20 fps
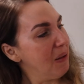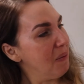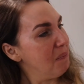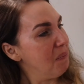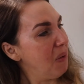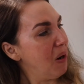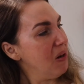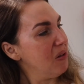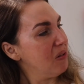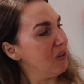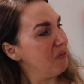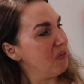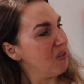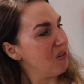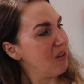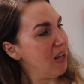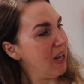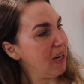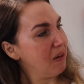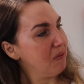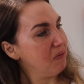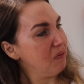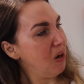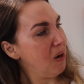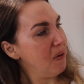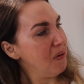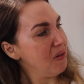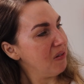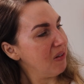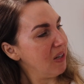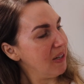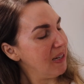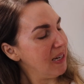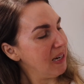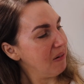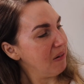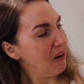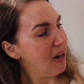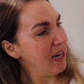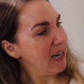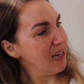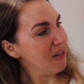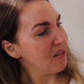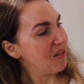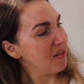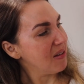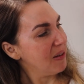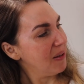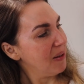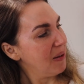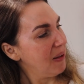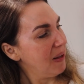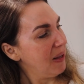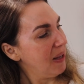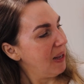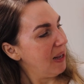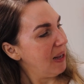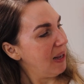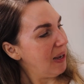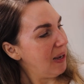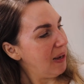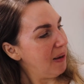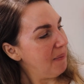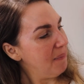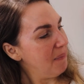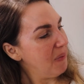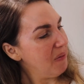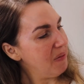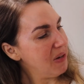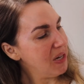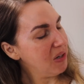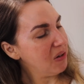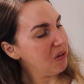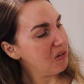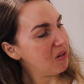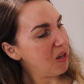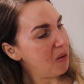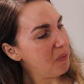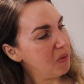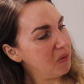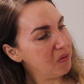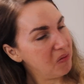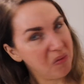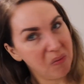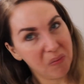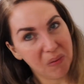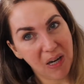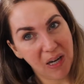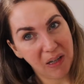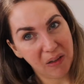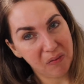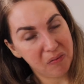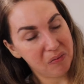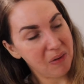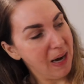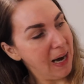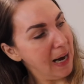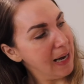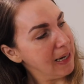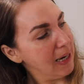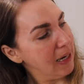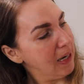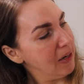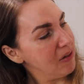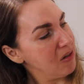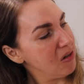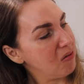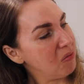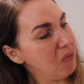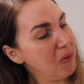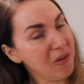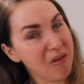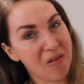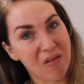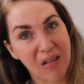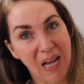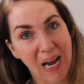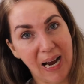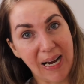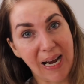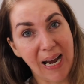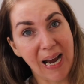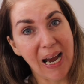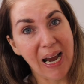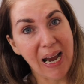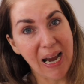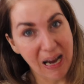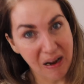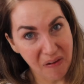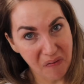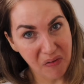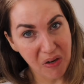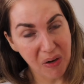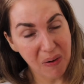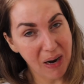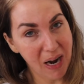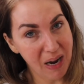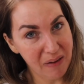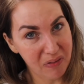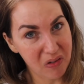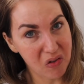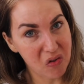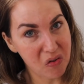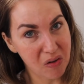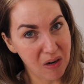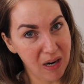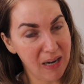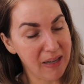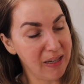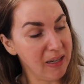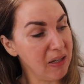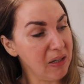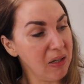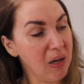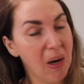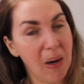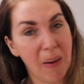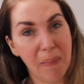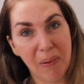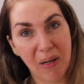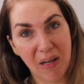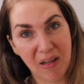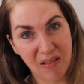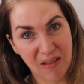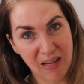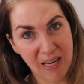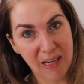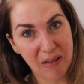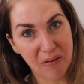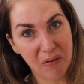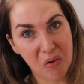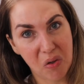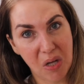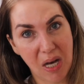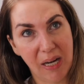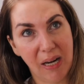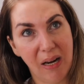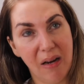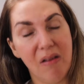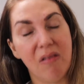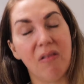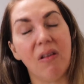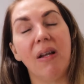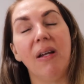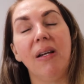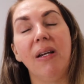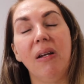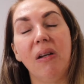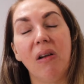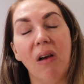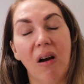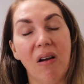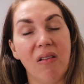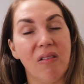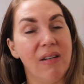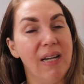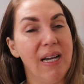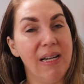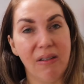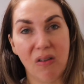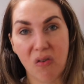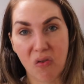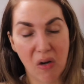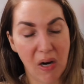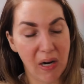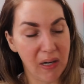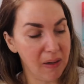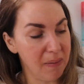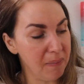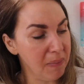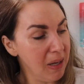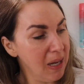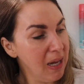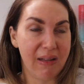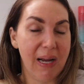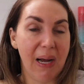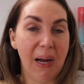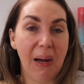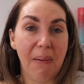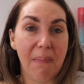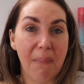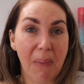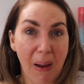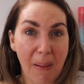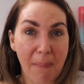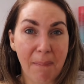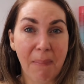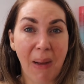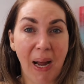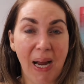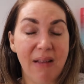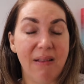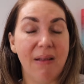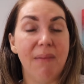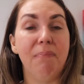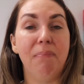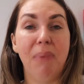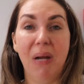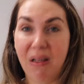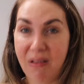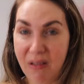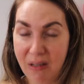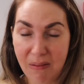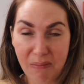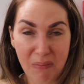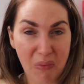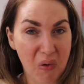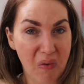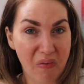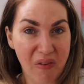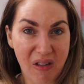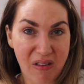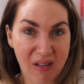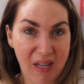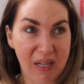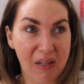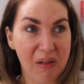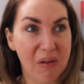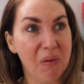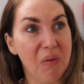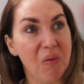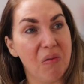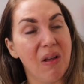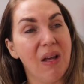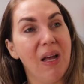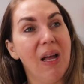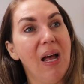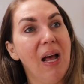most of the second row is Sydney Grace. And then you've got some from Coloured Rain. And I just want to say, if you haven't tried the Nabla single shadows, you guys need to try them. They're amazing. Better than Morphe singles.